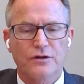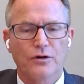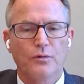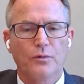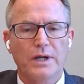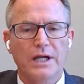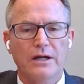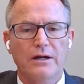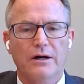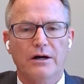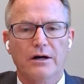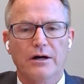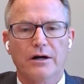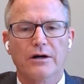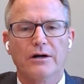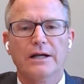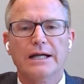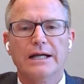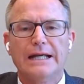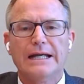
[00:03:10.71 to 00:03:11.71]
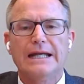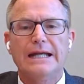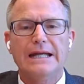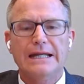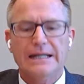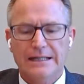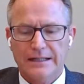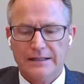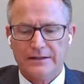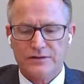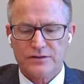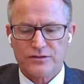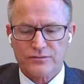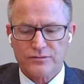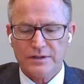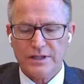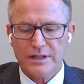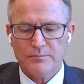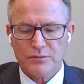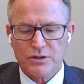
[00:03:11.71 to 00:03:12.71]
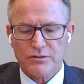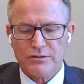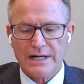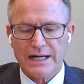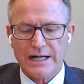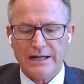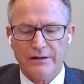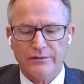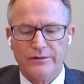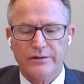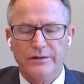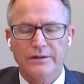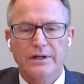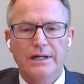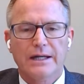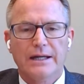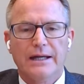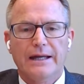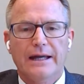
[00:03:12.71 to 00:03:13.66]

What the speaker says: So we are in extreme drought